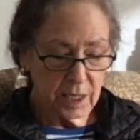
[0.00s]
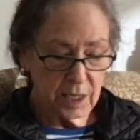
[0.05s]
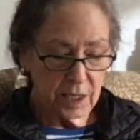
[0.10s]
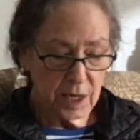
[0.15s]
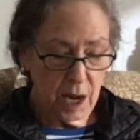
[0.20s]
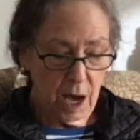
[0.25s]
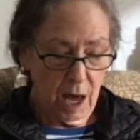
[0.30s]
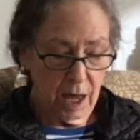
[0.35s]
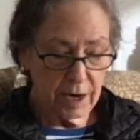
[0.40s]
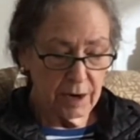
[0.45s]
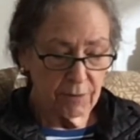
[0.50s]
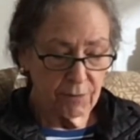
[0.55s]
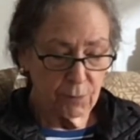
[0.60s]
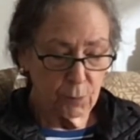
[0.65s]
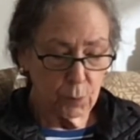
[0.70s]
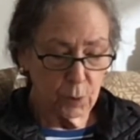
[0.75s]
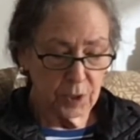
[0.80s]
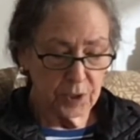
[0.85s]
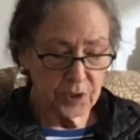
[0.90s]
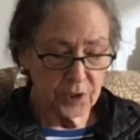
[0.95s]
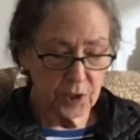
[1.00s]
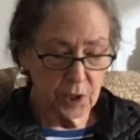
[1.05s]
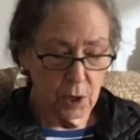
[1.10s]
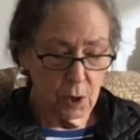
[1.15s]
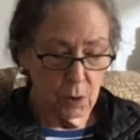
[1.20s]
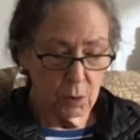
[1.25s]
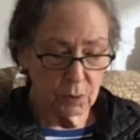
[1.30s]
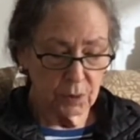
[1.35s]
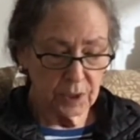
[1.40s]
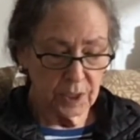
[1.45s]
not of woods
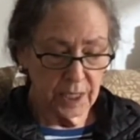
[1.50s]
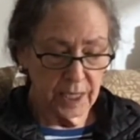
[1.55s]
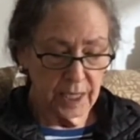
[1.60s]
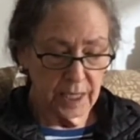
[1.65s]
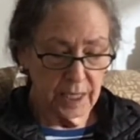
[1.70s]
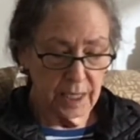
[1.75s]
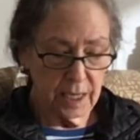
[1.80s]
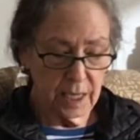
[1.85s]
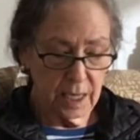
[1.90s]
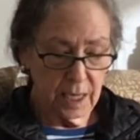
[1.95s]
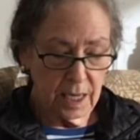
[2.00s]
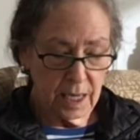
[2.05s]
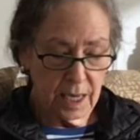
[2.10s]
only,